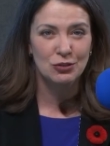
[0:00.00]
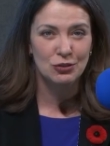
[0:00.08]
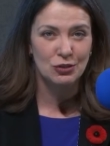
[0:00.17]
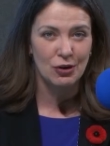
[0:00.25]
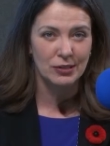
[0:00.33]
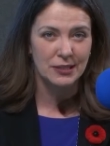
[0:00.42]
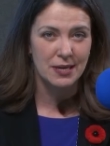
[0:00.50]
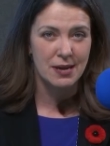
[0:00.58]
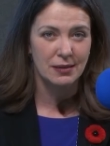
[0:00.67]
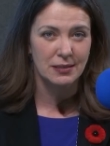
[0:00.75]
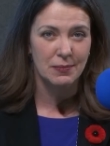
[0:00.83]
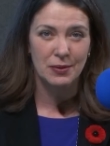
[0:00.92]
as you start
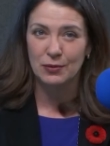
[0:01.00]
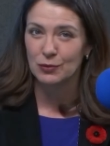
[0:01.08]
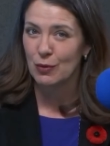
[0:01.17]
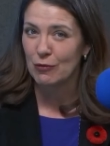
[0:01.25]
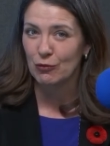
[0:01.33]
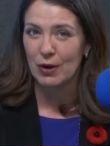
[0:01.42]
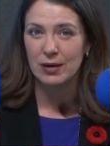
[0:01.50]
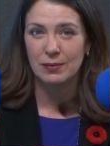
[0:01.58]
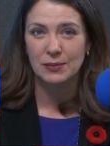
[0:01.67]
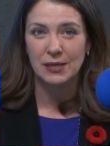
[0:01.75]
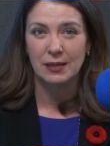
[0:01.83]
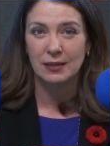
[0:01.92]
seeing some of those
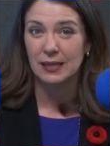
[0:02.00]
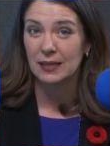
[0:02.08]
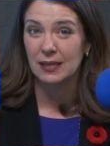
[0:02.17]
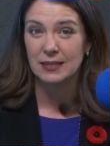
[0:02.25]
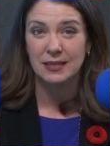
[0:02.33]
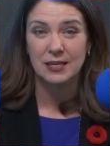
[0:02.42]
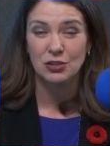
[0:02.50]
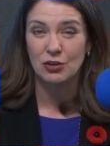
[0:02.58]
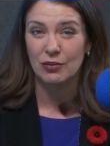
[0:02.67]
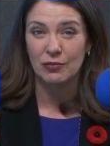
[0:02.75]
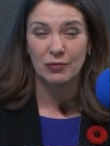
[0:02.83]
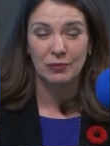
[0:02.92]
referendums on
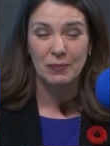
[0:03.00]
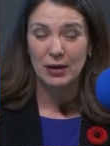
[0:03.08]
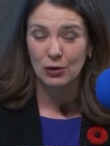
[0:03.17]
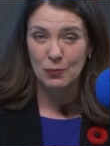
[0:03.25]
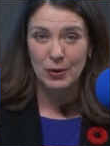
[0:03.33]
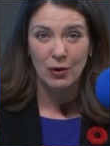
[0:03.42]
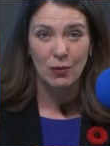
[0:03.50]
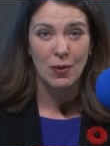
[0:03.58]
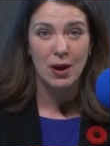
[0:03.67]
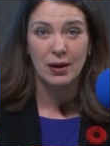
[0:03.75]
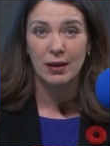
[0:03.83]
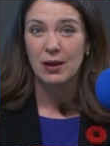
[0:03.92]
legalization of medical
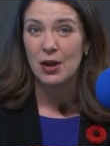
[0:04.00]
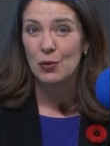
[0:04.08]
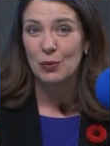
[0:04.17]
marijuana,